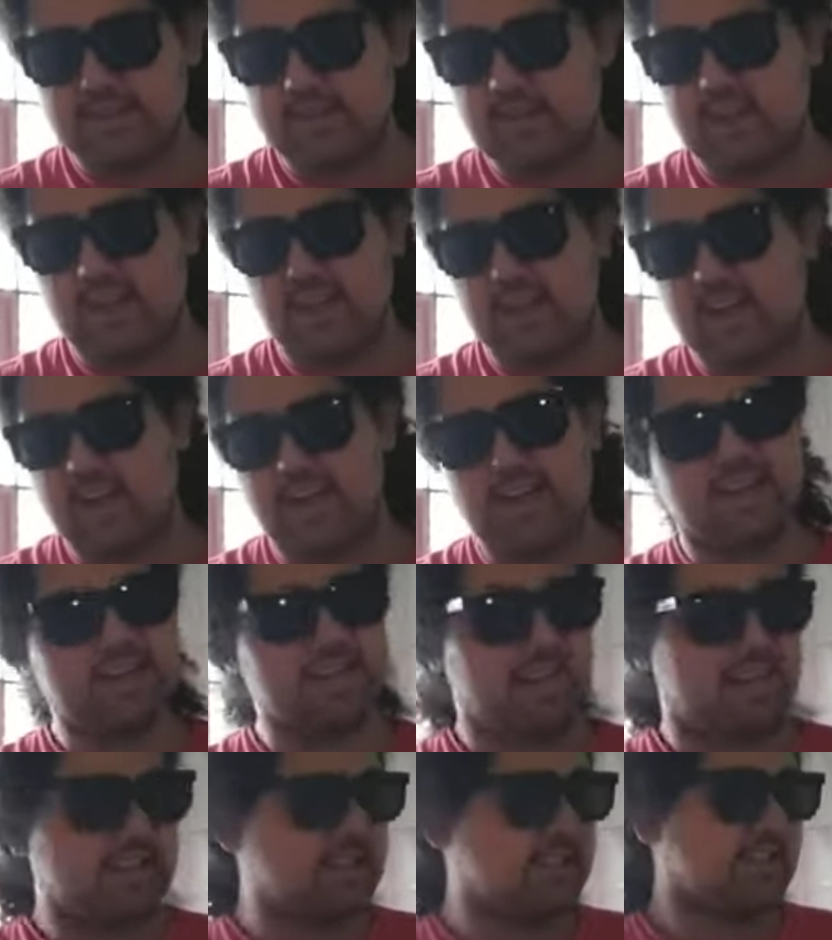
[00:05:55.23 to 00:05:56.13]

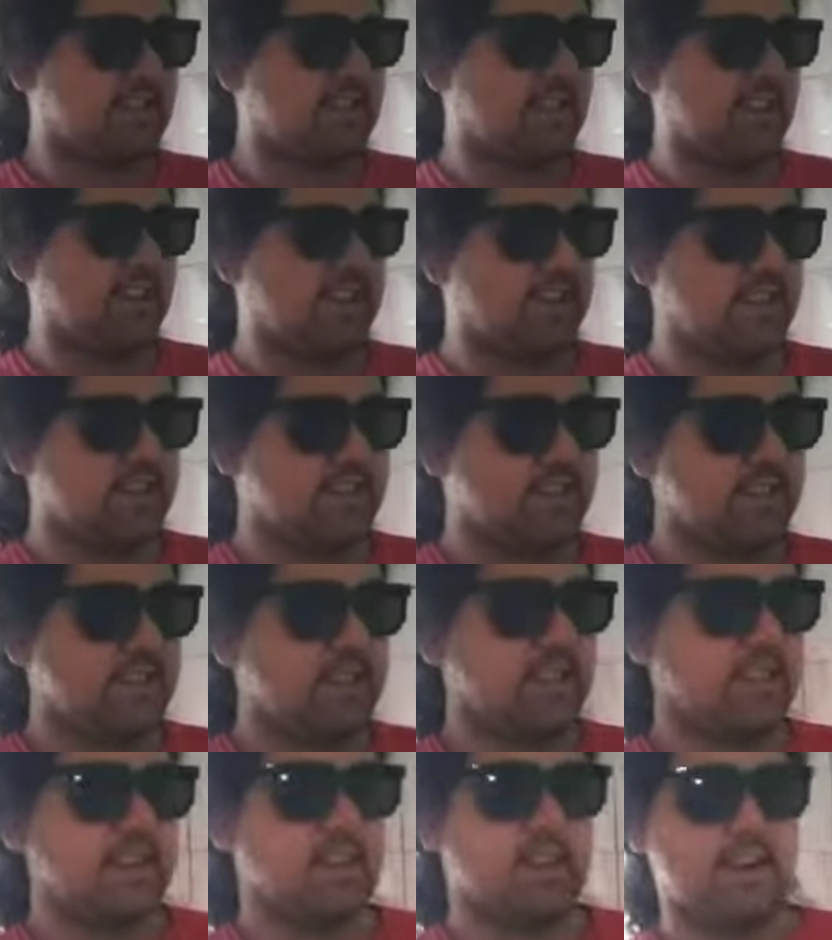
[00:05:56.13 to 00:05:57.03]
I just like
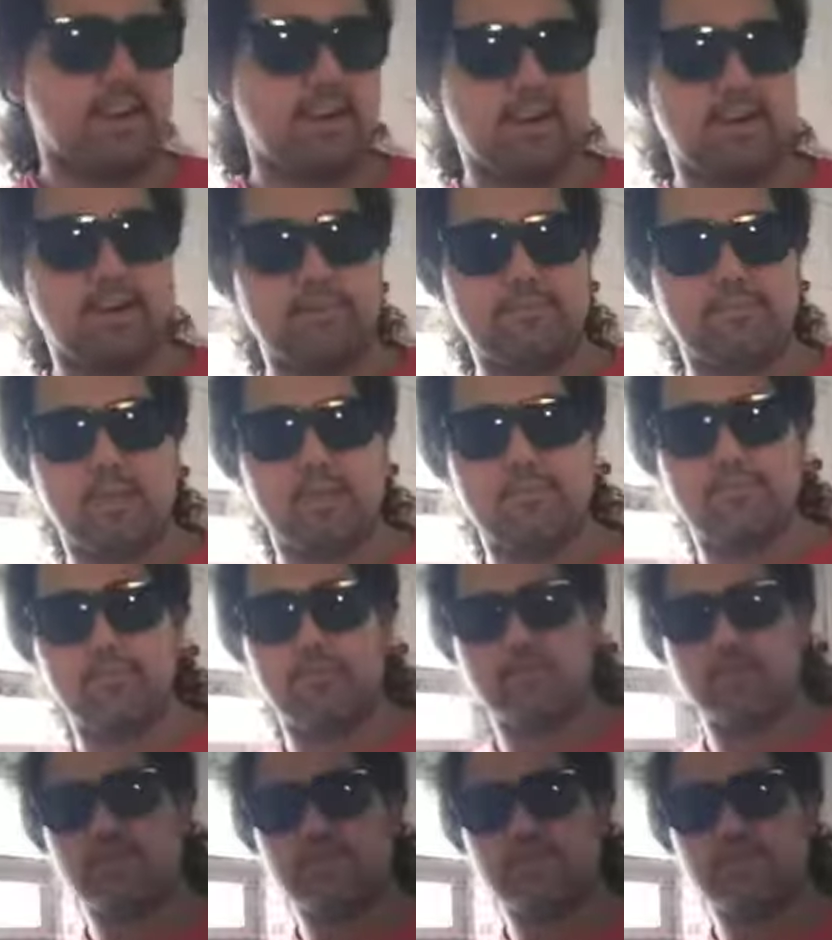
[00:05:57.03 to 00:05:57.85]
seeing people